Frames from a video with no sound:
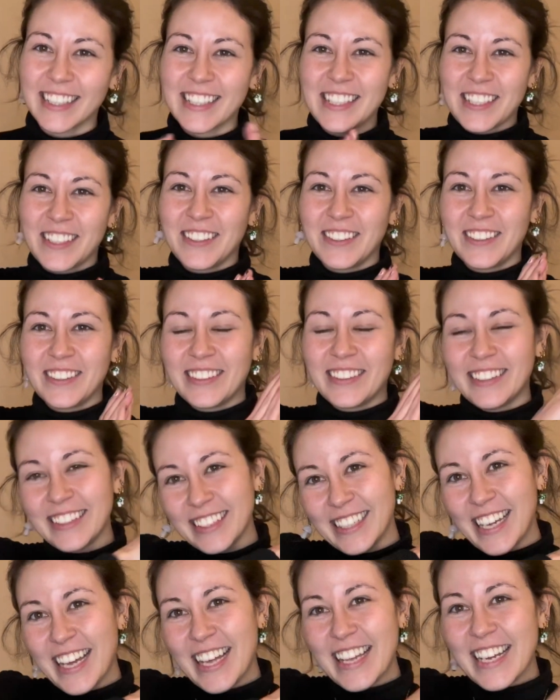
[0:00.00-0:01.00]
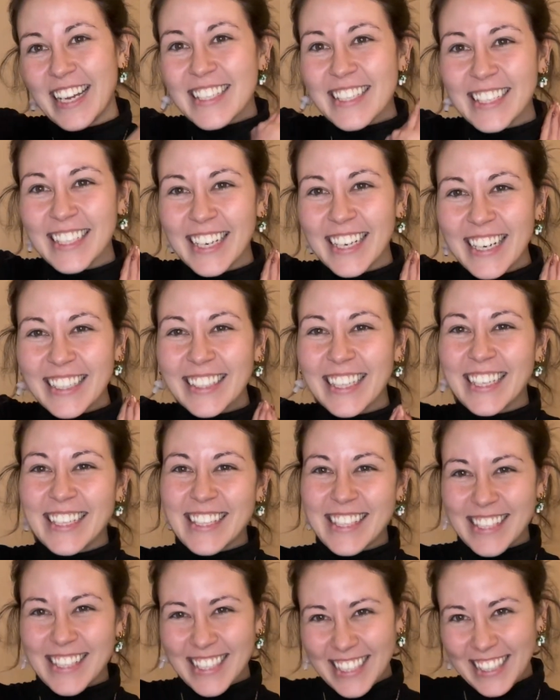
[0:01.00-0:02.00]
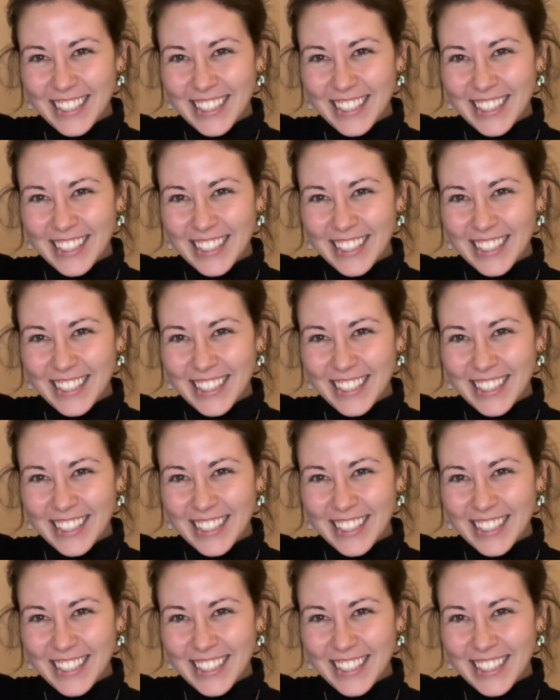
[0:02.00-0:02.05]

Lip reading: So thanks a lot and see